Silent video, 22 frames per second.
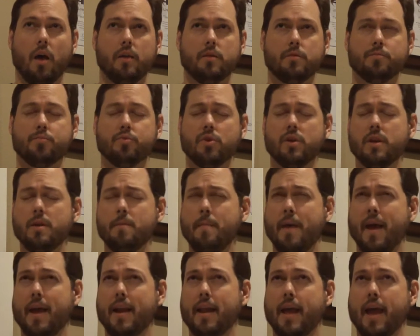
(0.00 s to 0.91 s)
He's a brilliant
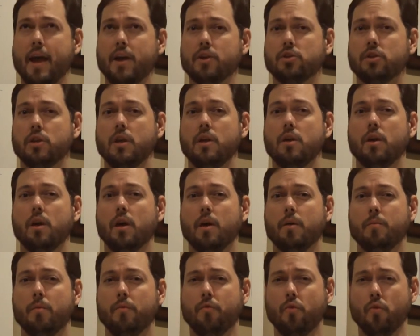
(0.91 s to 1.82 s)
man. He actually,
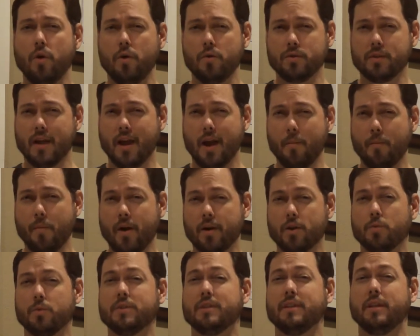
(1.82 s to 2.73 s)
before he was a
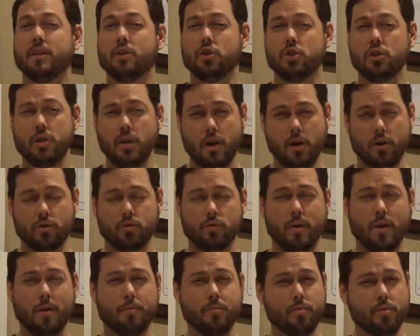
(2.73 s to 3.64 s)
chiropractor, was an engineer,
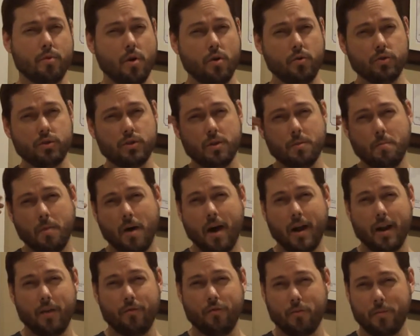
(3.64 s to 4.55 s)
so he approached the
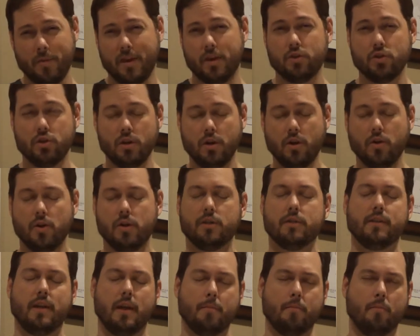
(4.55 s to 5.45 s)
body from an engineering
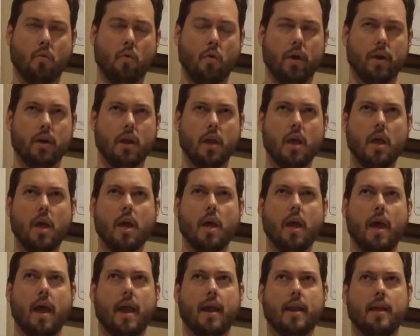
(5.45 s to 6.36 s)
standpoint.
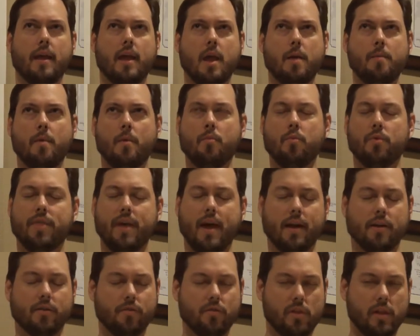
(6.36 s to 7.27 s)
And he came up with
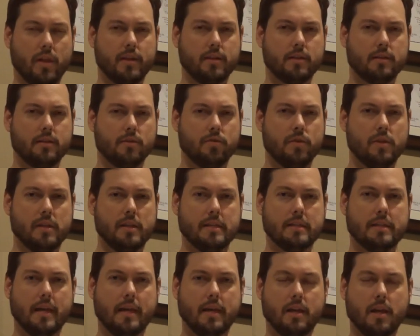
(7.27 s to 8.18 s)
active
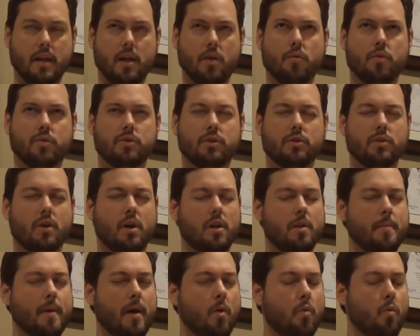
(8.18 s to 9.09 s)
release technique, which is
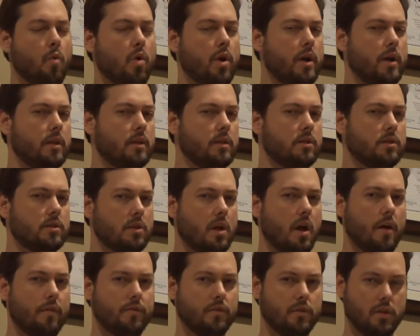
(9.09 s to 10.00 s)
all about working the
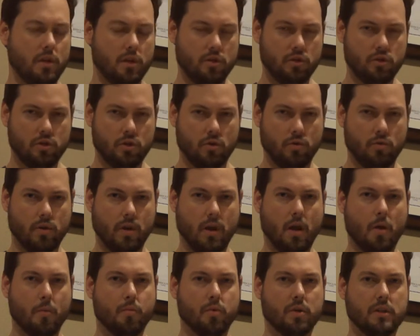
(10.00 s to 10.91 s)
soft tissue to
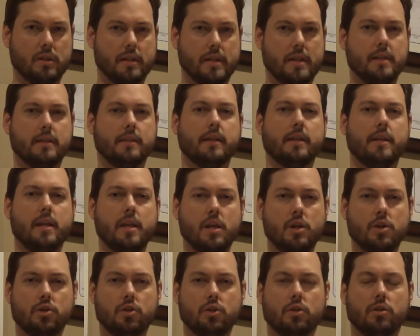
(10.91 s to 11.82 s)
help release
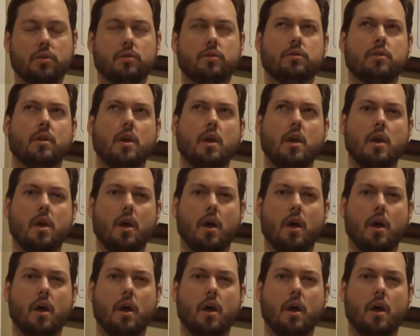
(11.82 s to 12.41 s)
adhesions,